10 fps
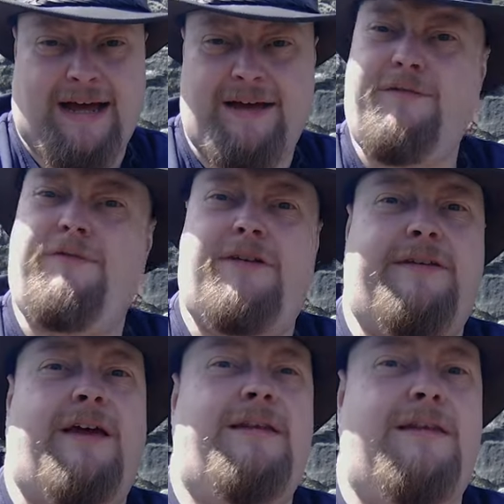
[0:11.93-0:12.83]
I've
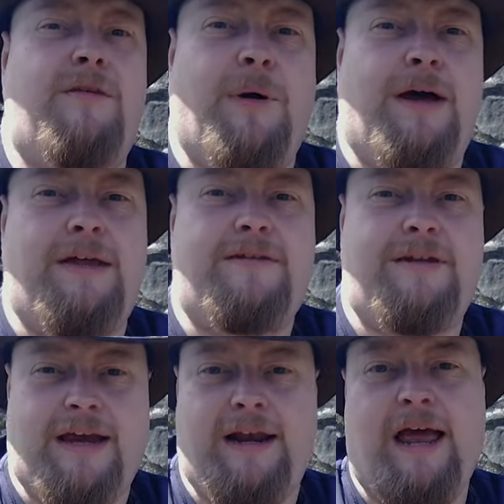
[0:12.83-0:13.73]
decided to buy a
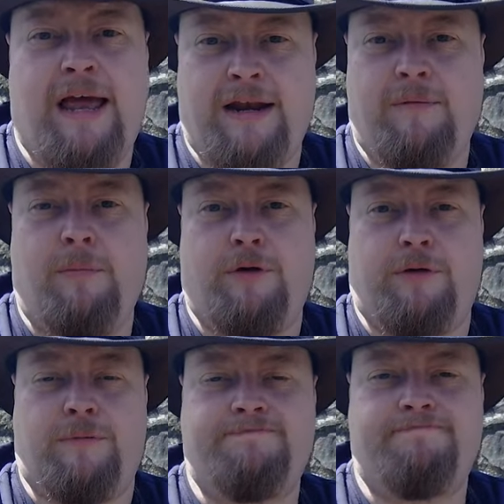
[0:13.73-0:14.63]
second-hand model.